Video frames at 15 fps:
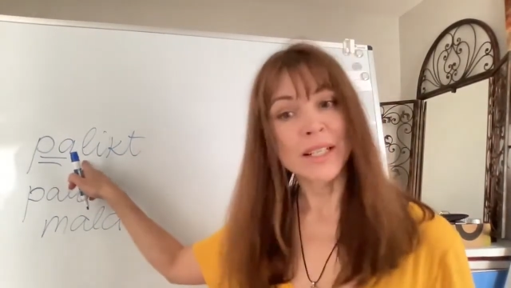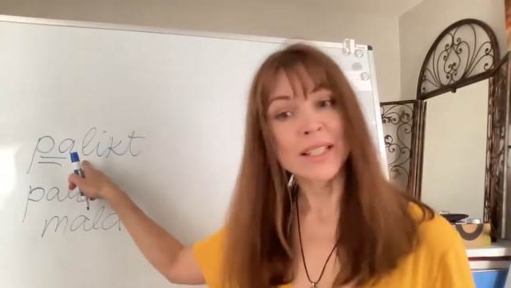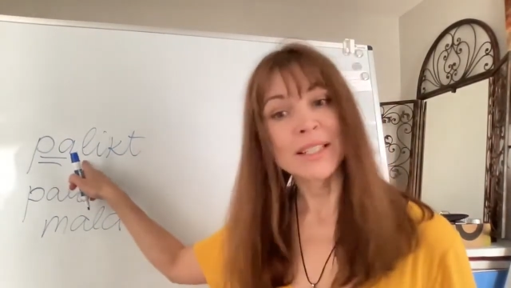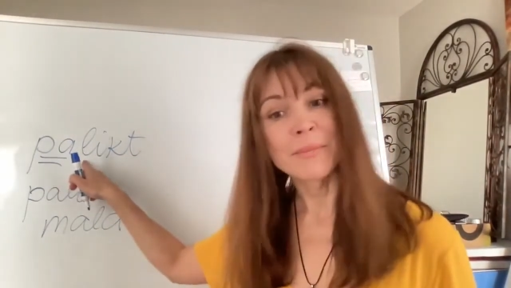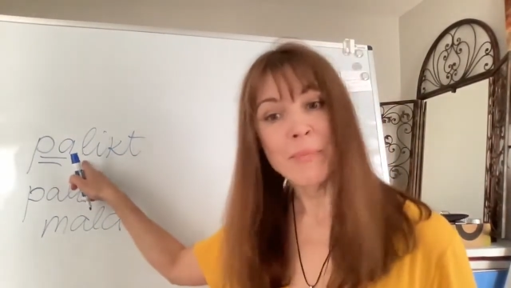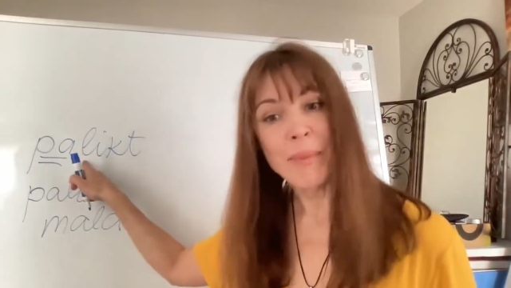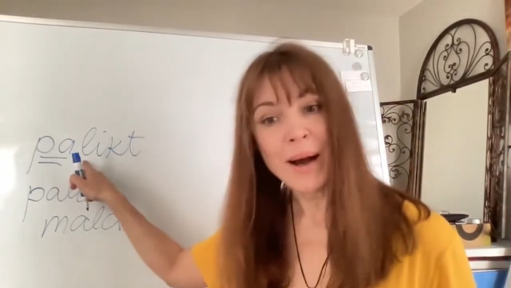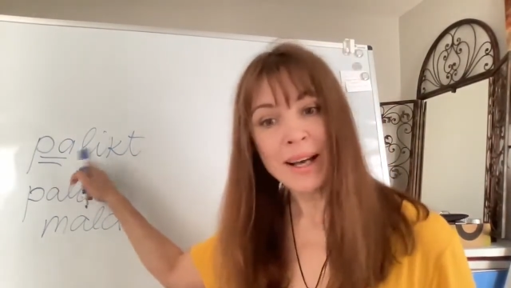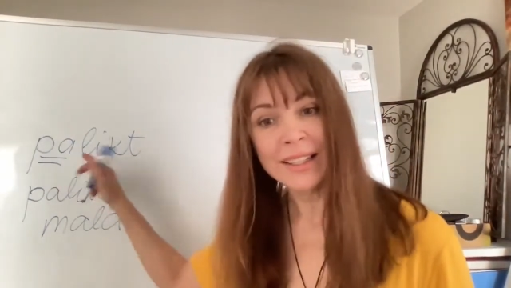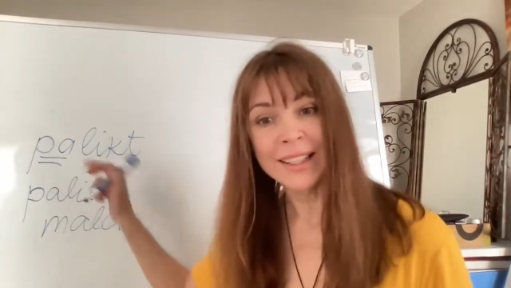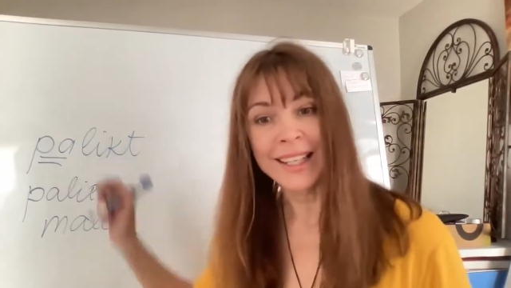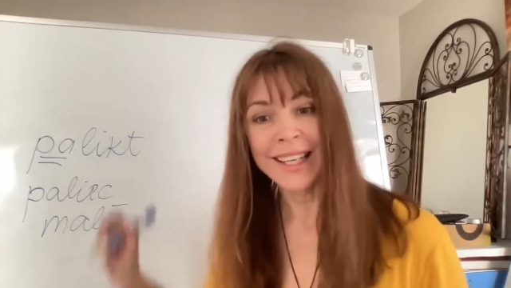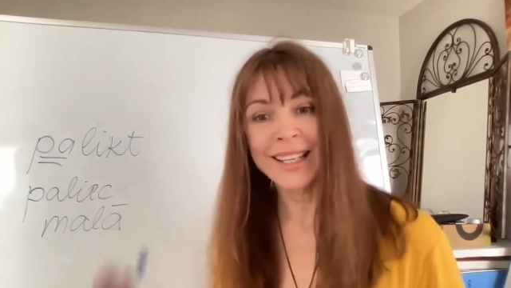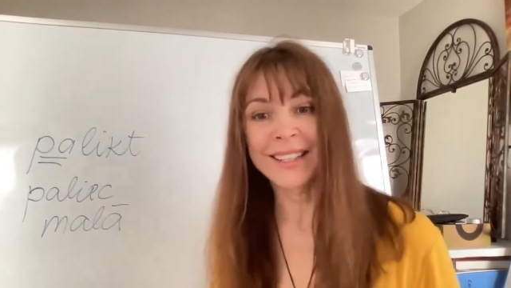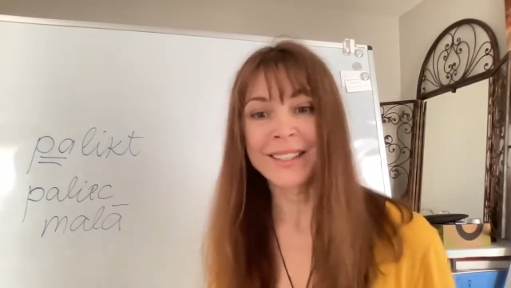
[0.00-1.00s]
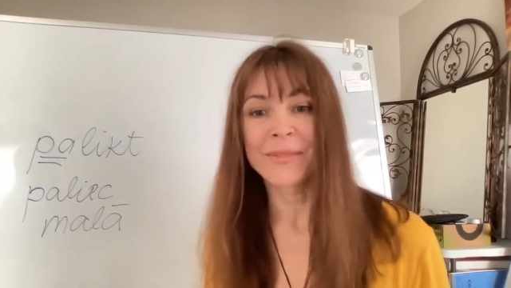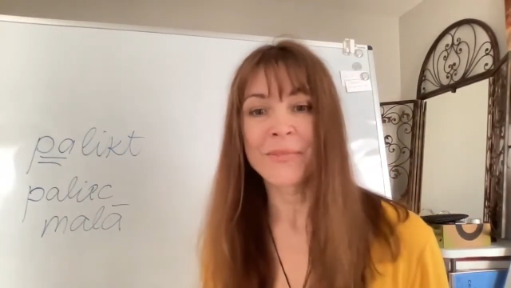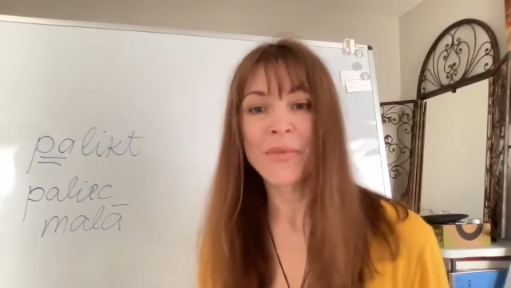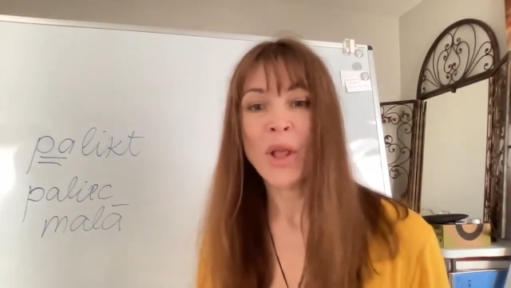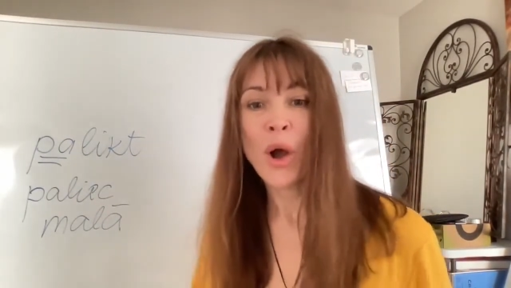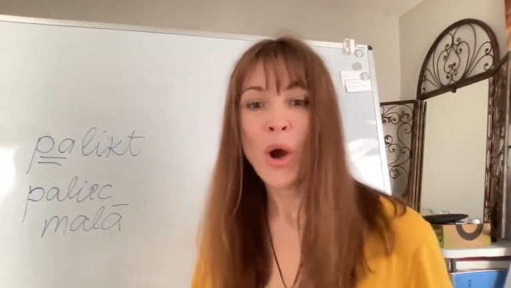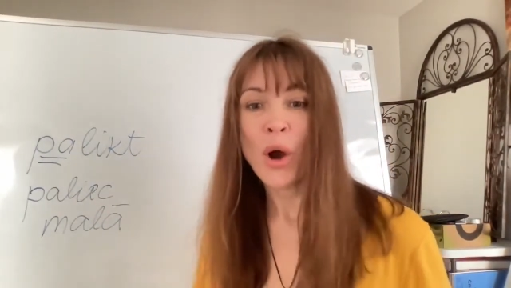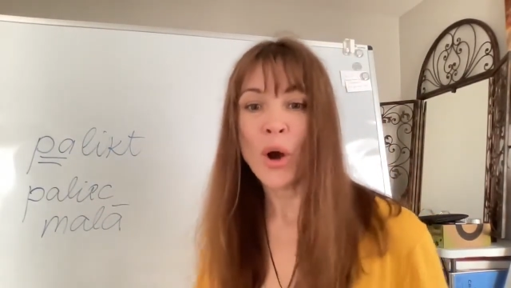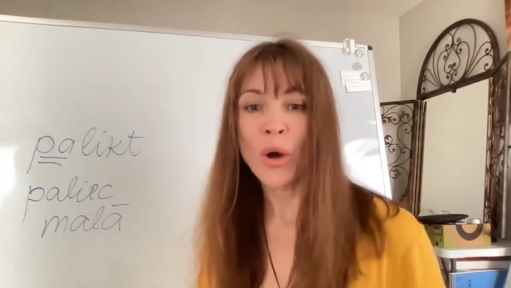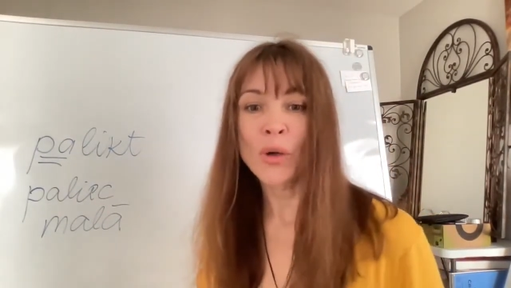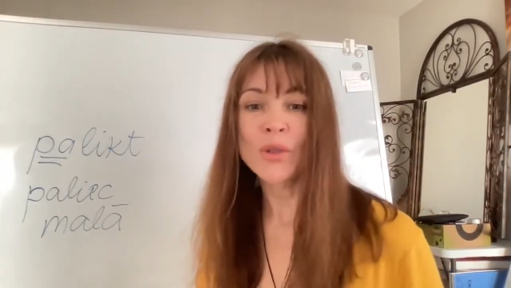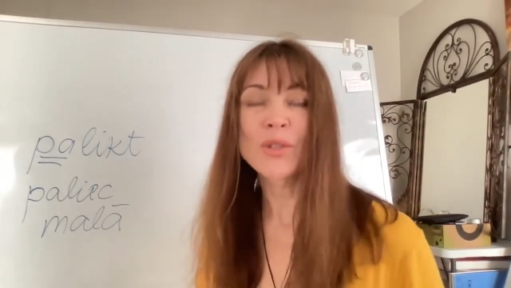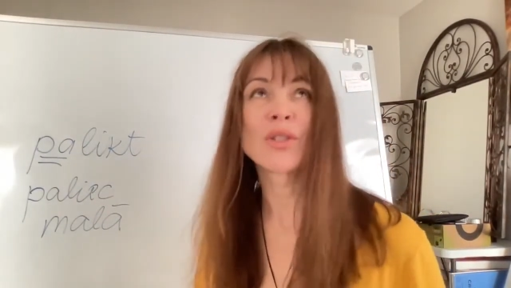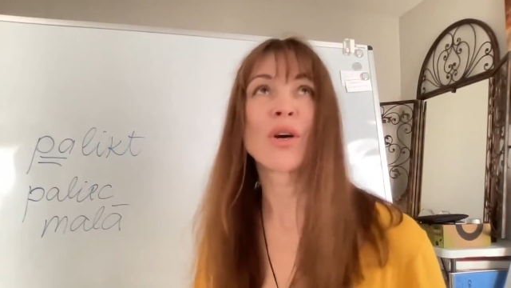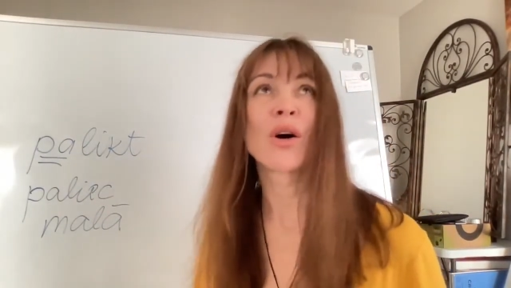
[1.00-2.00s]
word palikt
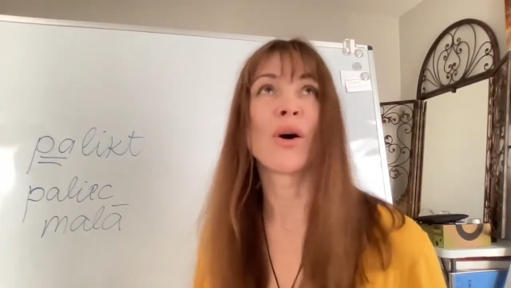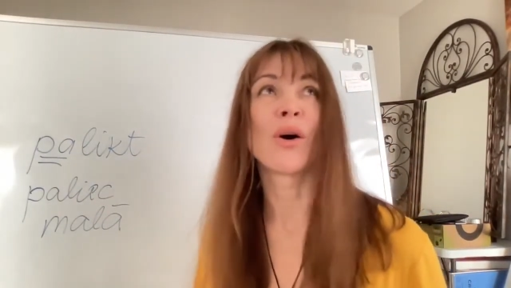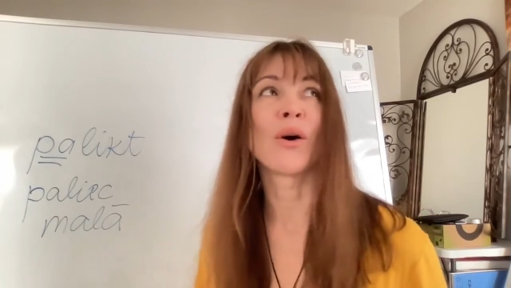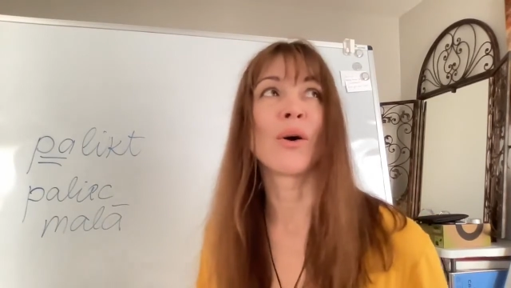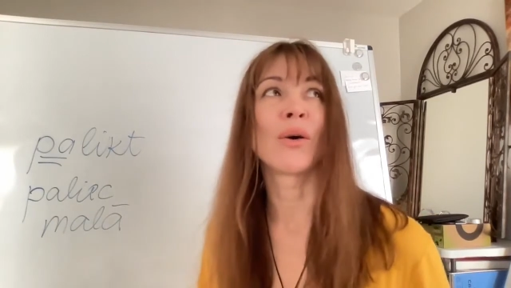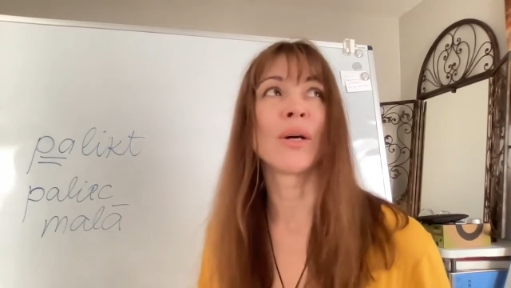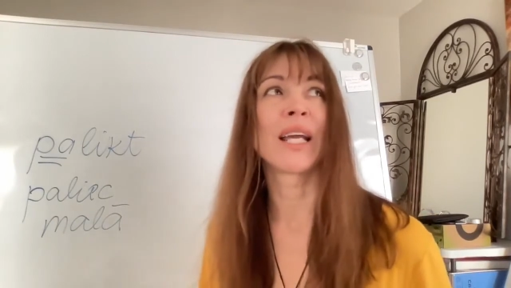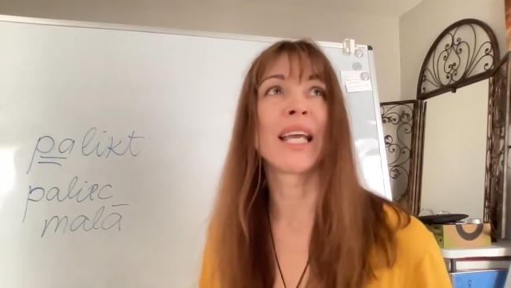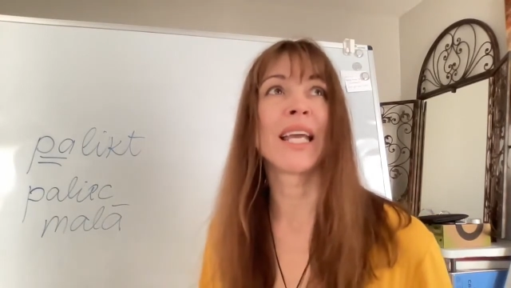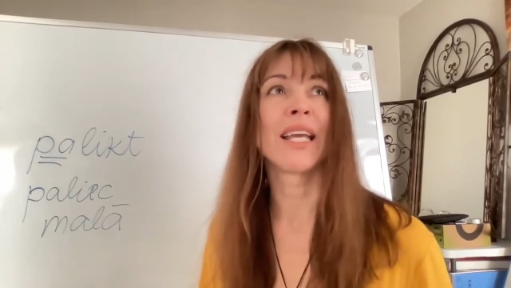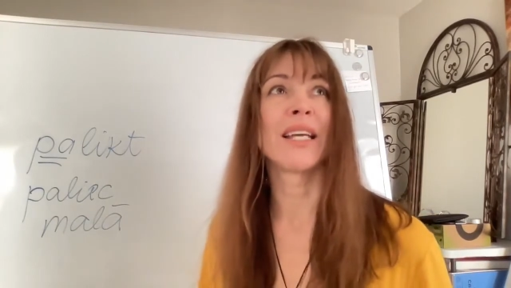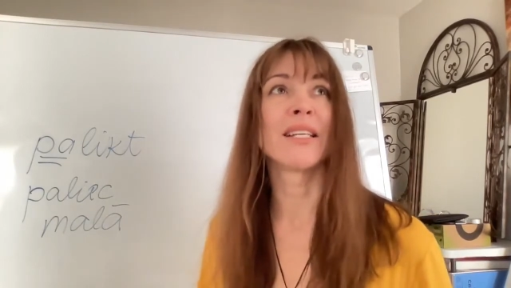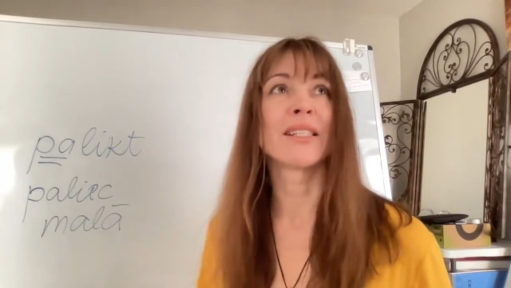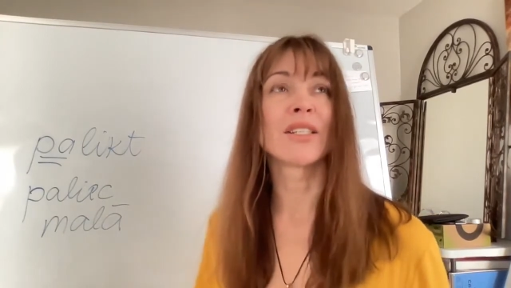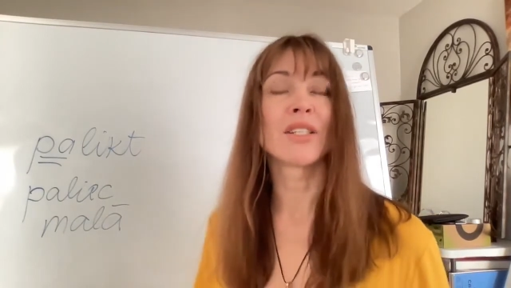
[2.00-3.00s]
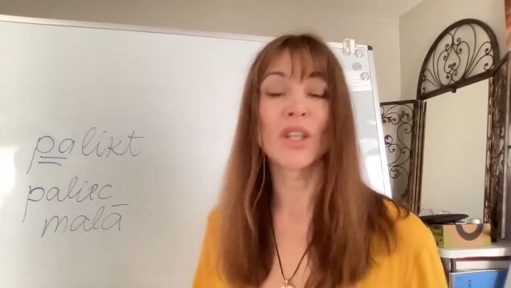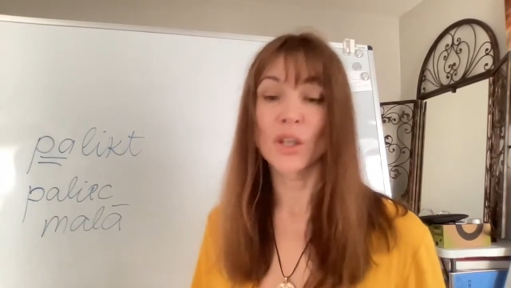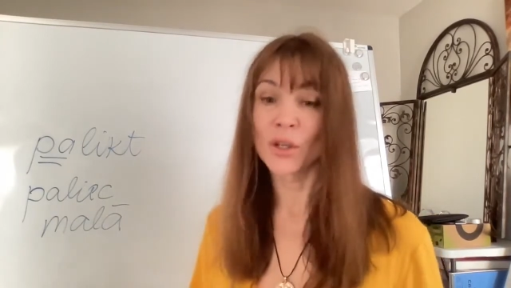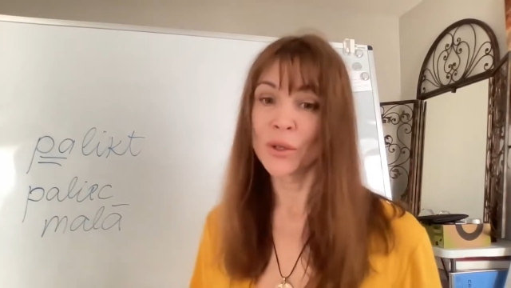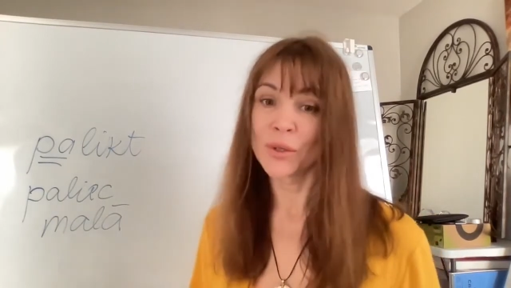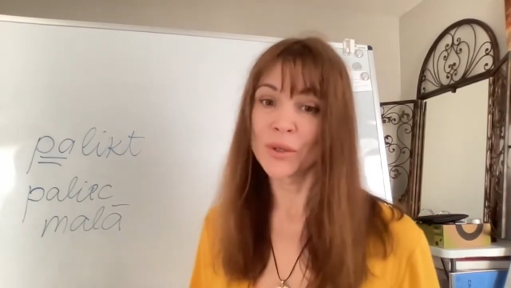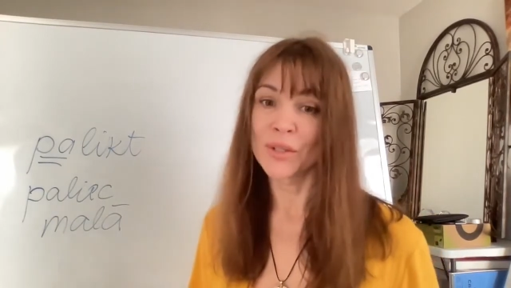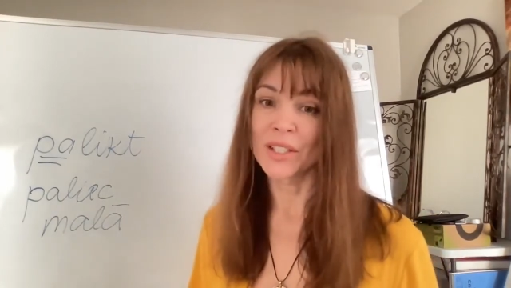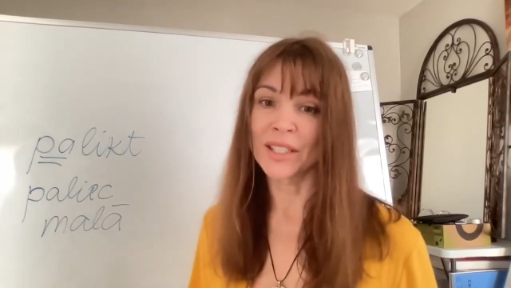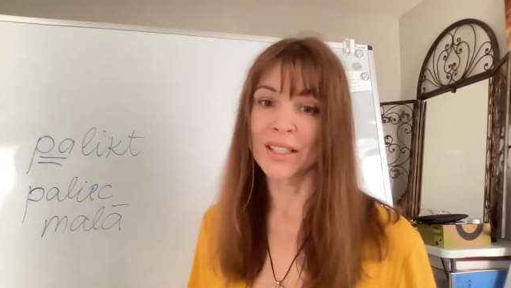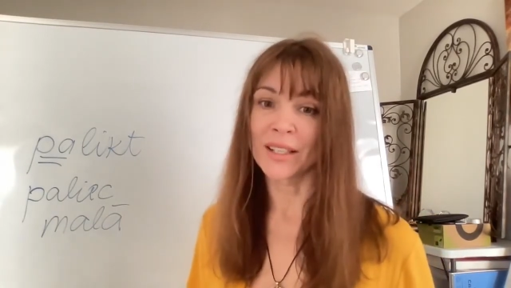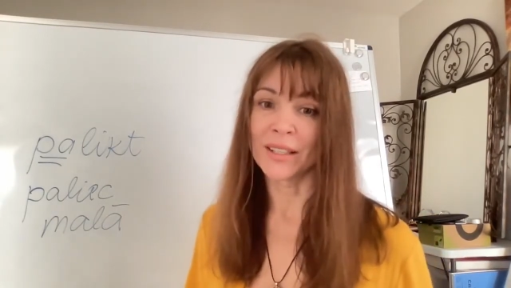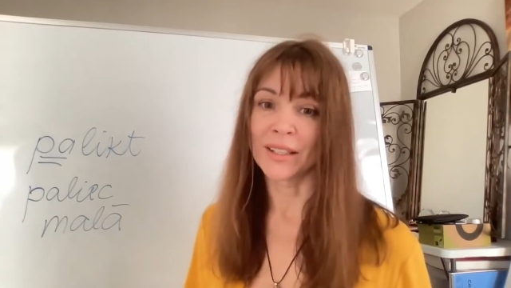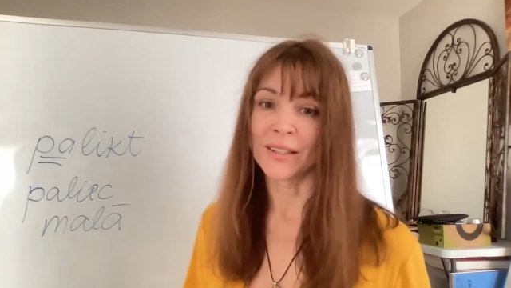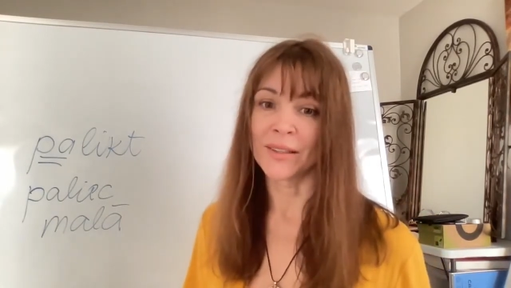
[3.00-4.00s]
also is
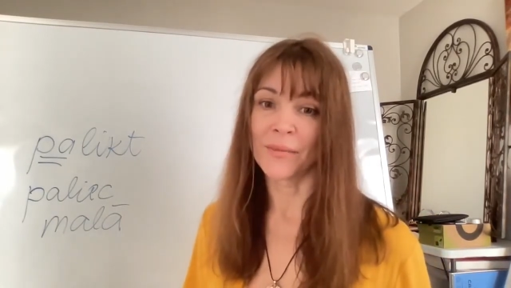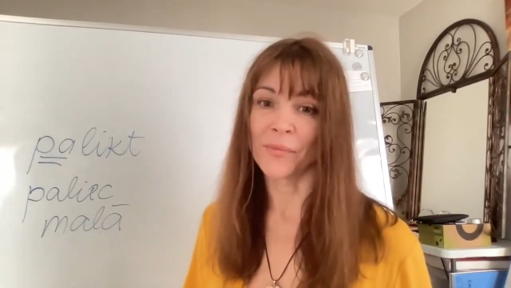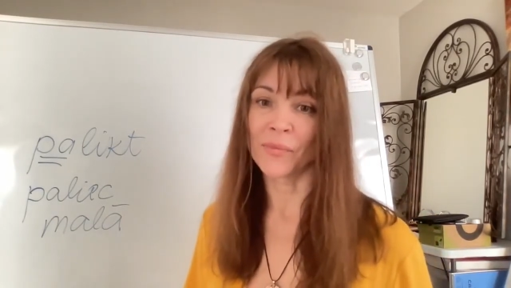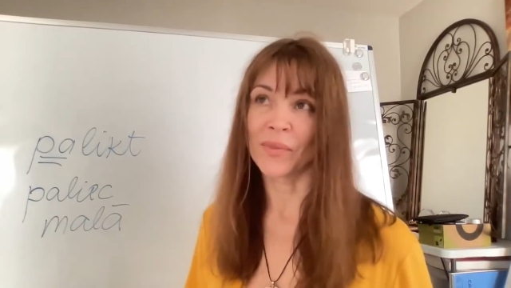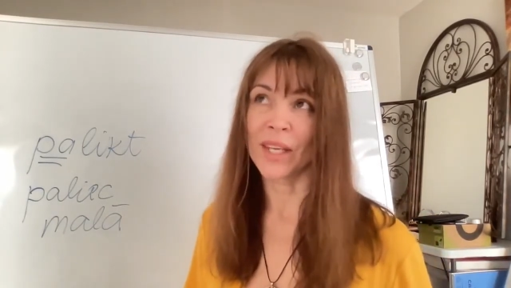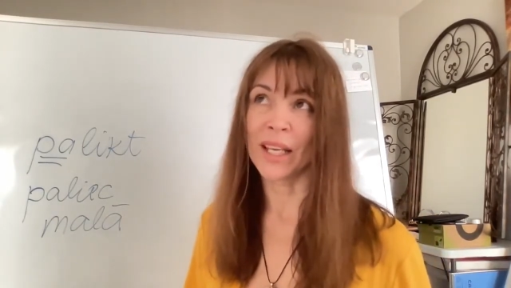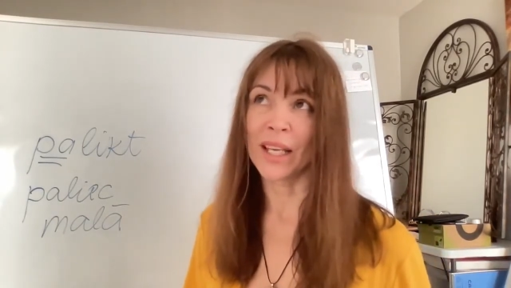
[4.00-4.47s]
used um,